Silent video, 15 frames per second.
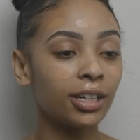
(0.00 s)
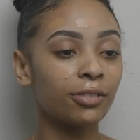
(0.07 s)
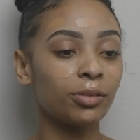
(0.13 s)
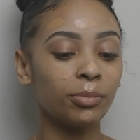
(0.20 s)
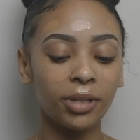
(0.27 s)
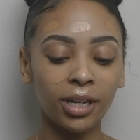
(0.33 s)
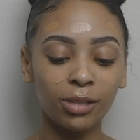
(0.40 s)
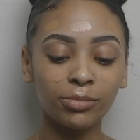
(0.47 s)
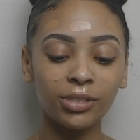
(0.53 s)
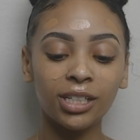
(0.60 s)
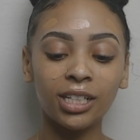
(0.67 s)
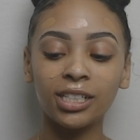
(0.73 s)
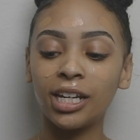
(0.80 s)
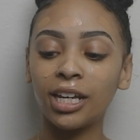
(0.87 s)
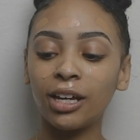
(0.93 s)
now from here I'm just
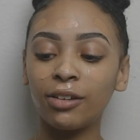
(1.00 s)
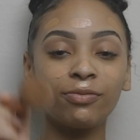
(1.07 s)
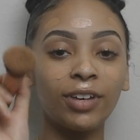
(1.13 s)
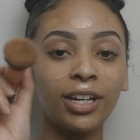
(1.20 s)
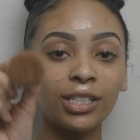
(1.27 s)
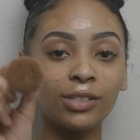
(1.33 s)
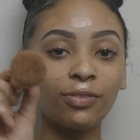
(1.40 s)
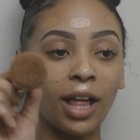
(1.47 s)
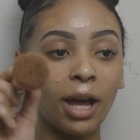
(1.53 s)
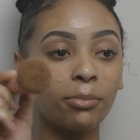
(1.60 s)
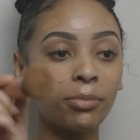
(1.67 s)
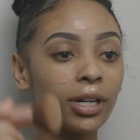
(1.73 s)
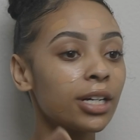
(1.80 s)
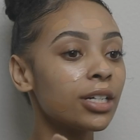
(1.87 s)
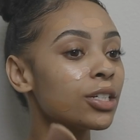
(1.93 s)
gonna take a face flat
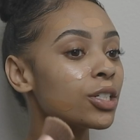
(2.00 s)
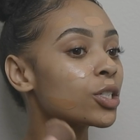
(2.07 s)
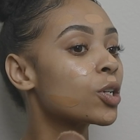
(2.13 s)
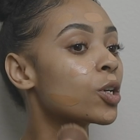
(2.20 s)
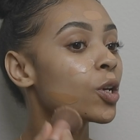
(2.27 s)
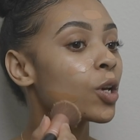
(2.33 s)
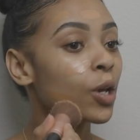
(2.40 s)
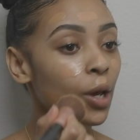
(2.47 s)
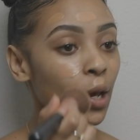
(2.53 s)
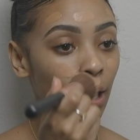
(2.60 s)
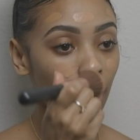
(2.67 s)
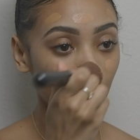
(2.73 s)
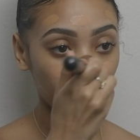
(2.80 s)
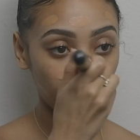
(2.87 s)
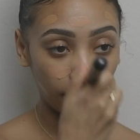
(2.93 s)
brush,
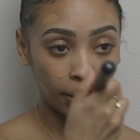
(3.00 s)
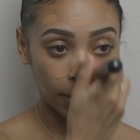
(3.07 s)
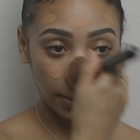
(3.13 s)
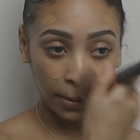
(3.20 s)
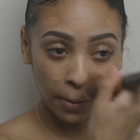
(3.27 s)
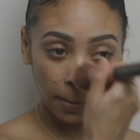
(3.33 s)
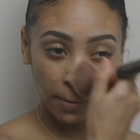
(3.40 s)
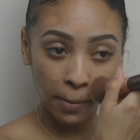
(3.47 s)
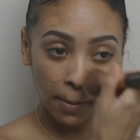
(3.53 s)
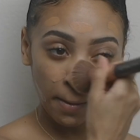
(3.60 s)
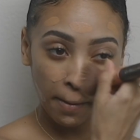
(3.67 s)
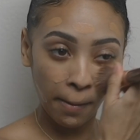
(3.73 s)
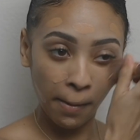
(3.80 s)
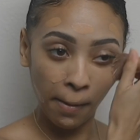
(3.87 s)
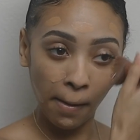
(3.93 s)
and I'm gonna
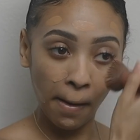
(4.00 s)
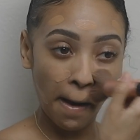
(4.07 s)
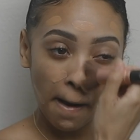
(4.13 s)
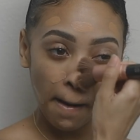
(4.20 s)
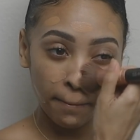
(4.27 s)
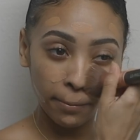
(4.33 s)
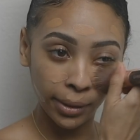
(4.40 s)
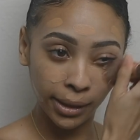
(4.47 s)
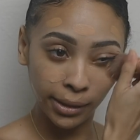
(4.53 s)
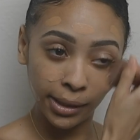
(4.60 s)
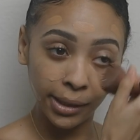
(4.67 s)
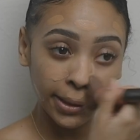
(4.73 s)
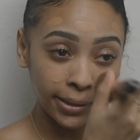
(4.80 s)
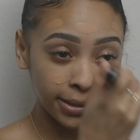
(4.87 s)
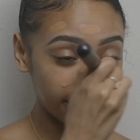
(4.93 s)
blend
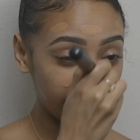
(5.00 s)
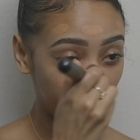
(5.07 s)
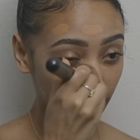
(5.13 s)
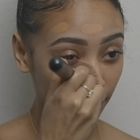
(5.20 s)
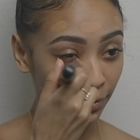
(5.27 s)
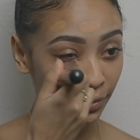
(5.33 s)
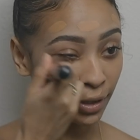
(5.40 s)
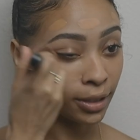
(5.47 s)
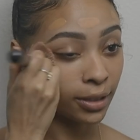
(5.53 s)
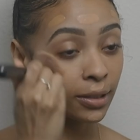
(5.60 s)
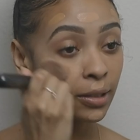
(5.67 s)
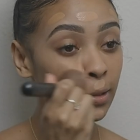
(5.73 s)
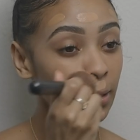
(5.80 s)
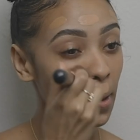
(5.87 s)
the inside first,